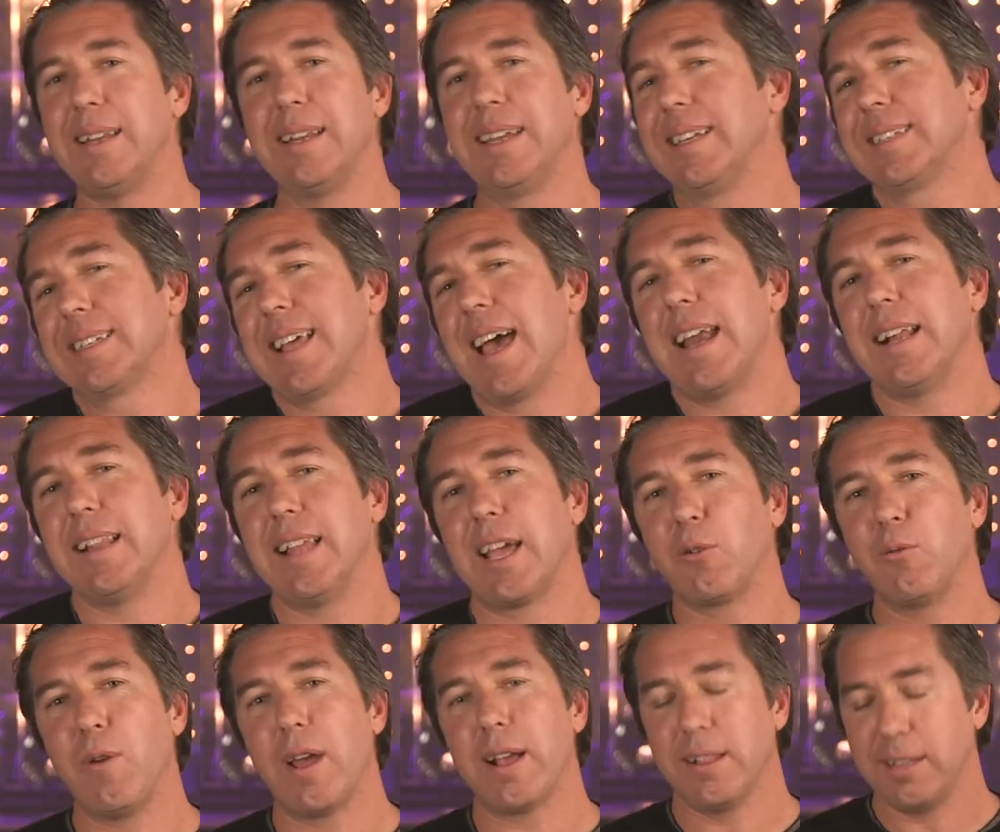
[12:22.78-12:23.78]
It's kind of like
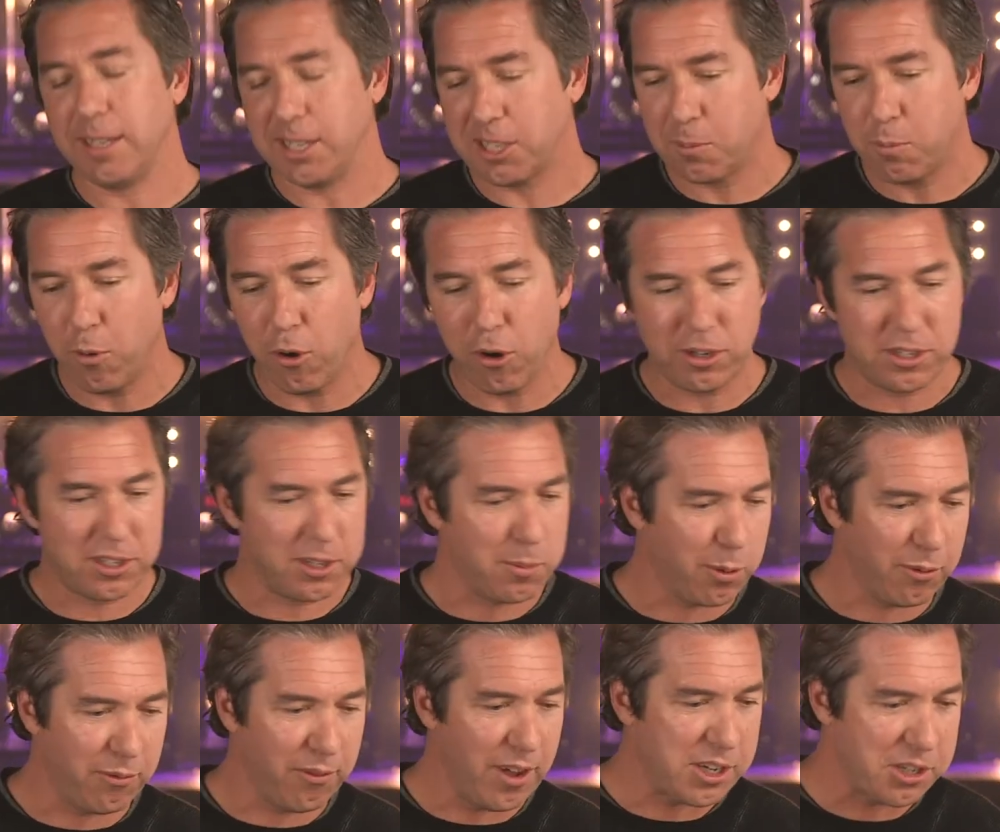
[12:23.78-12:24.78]
rec league sports to
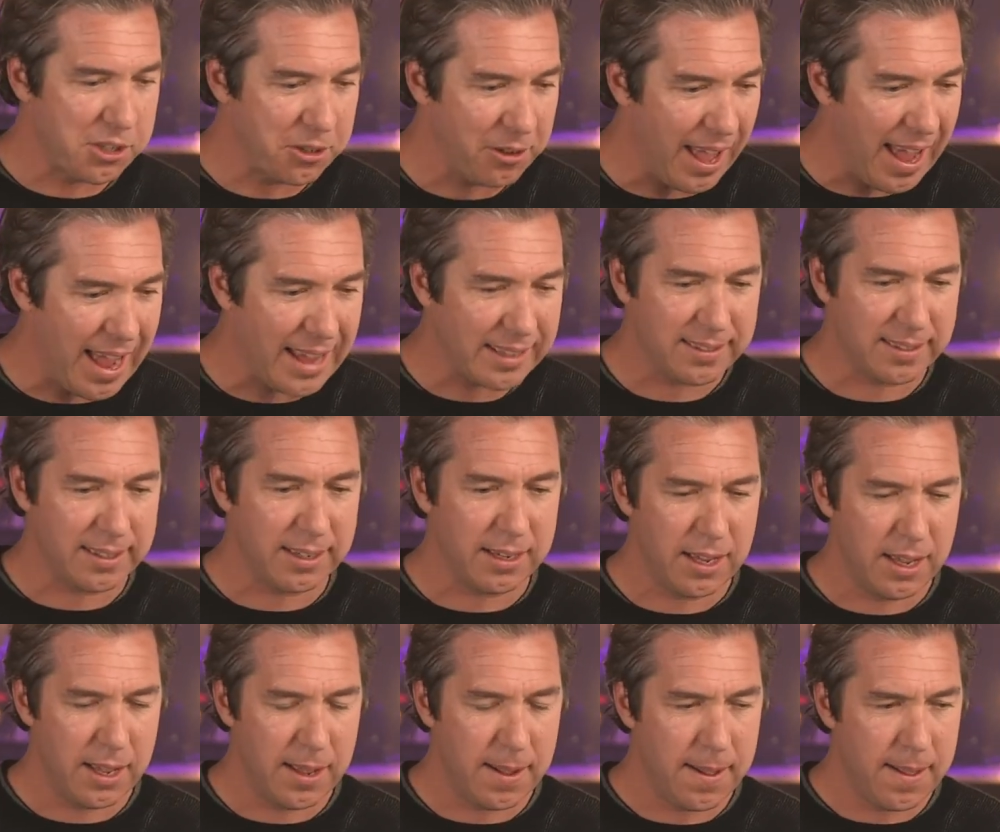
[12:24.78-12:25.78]
professional athlete,
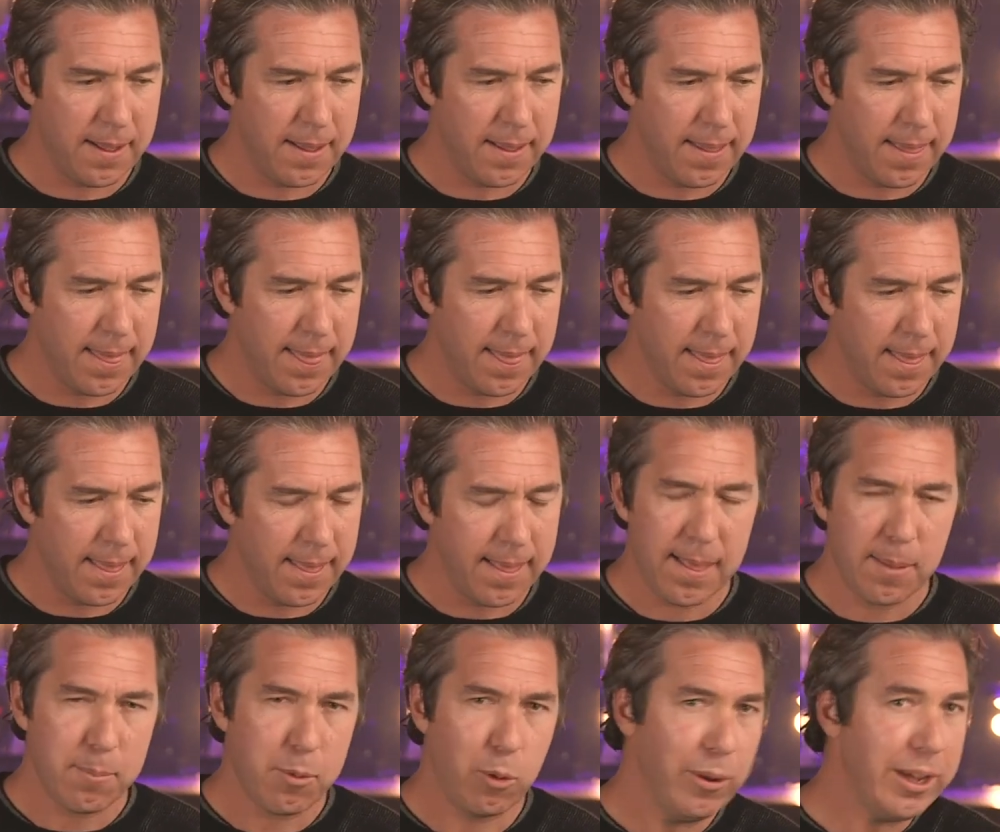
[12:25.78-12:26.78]

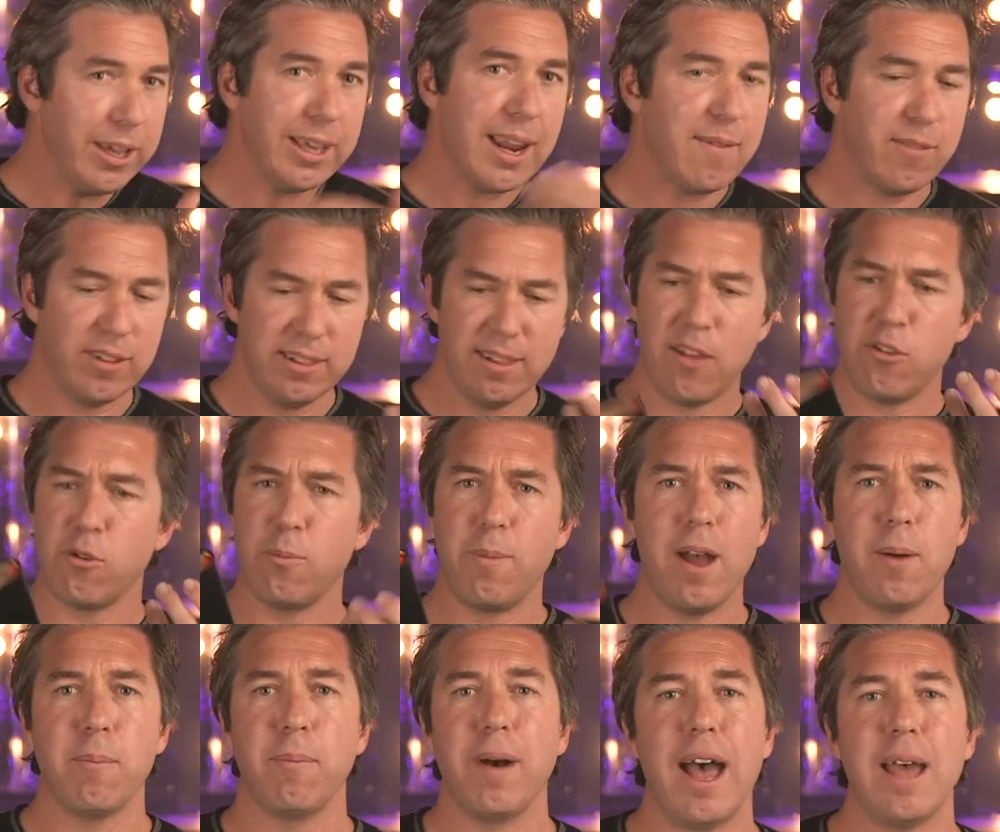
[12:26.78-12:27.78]
but we could have a
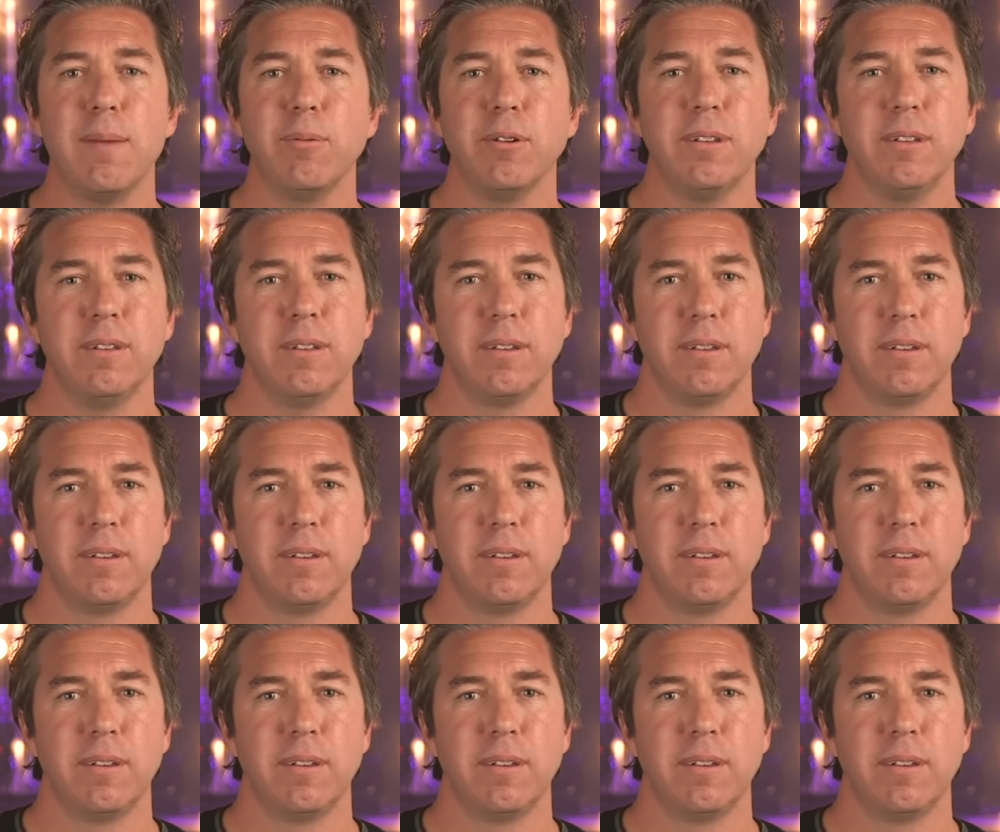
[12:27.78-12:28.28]
leather-bound Bible.